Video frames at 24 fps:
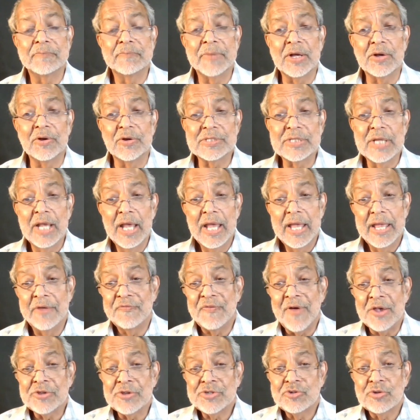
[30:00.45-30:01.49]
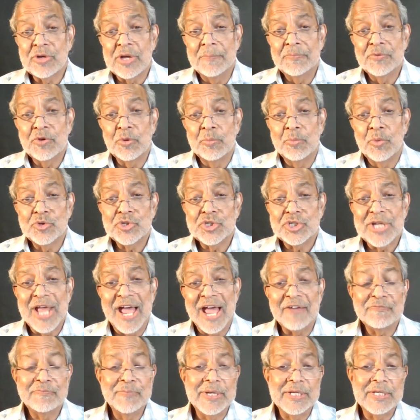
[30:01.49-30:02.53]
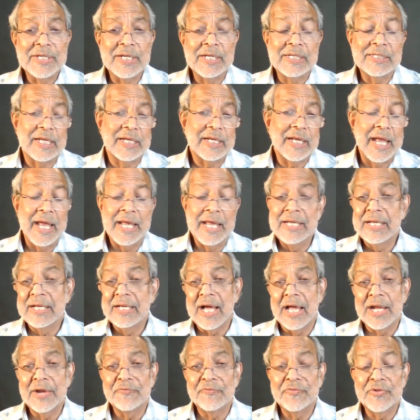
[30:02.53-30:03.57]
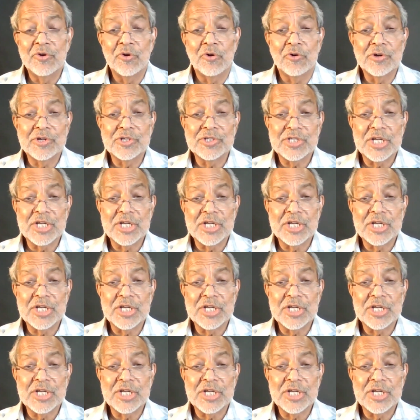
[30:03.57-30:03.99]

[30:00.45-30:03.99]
Because if I was to come to most staff meetings at any kind of an